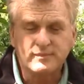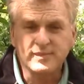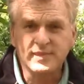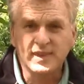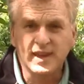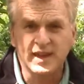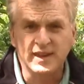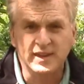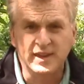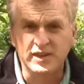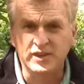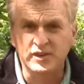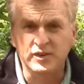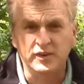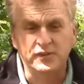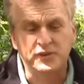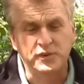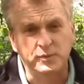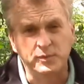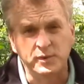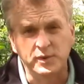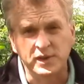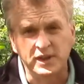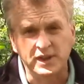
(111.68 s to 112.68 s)
and they do have
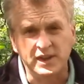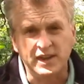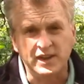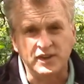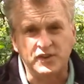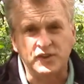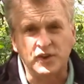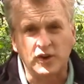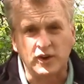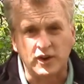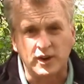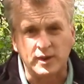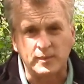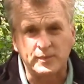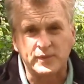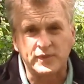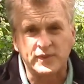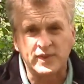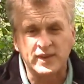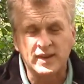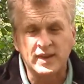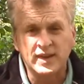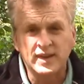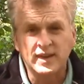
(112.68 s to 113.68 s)
some really neat
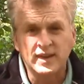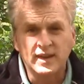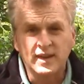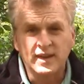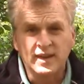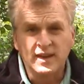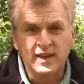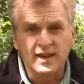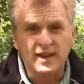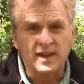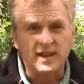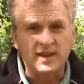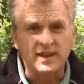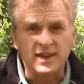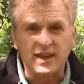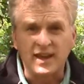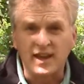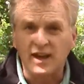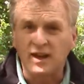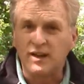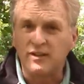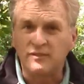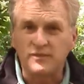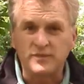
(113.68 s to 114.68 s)
tarps, and they
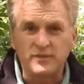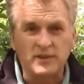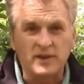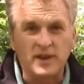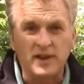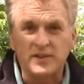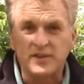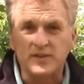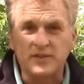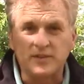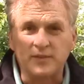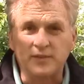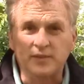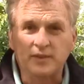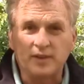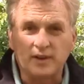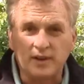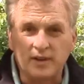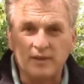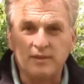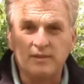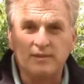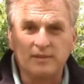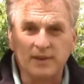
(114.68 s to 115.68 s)
have lots of
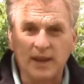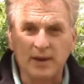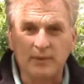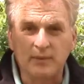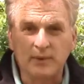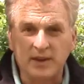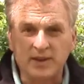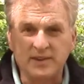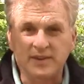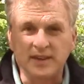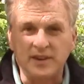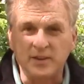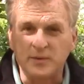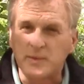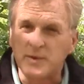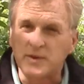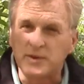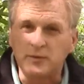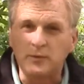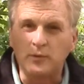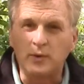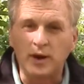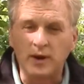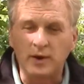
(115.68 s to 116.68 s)
lightweight things, but
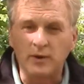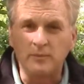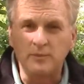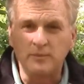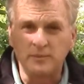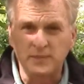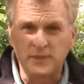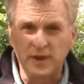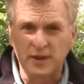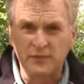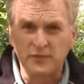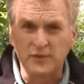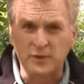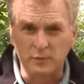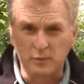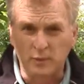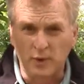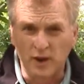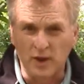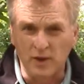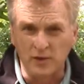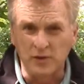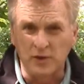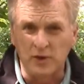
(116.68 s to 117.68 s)
they're definitely
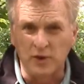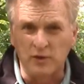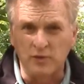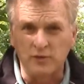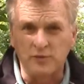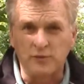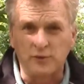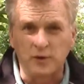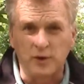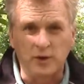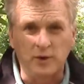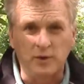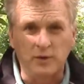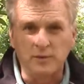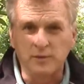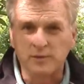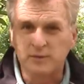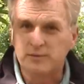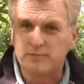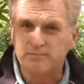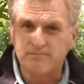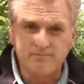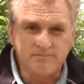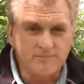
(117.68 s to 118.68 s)
well known for
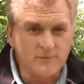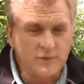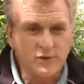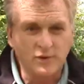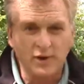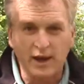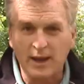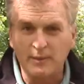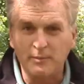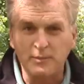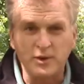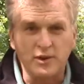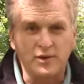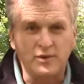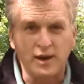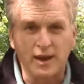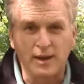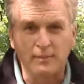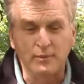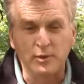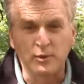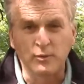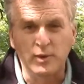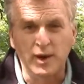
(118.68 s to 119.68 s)

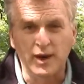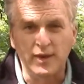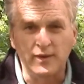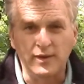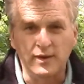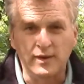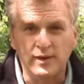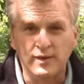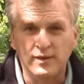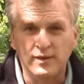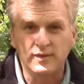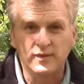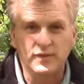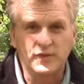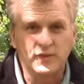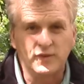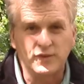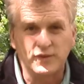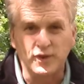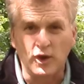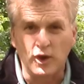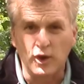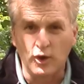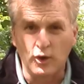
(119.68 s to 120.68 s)
crappy weather,
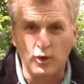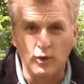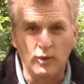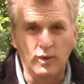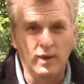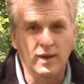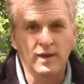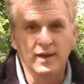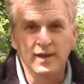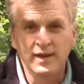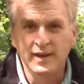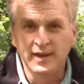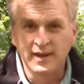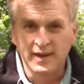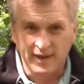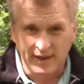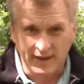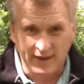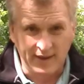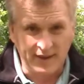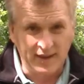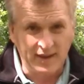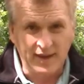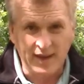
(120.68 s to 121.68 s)
snow,
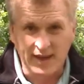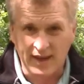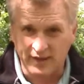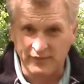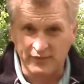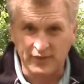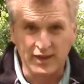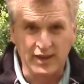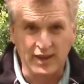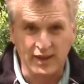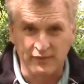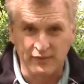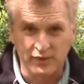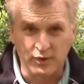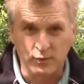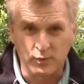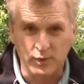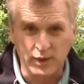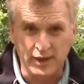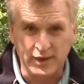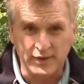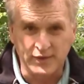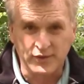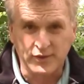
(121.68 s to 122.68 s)
and heavy
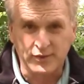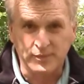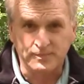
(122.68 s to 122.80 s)
wind.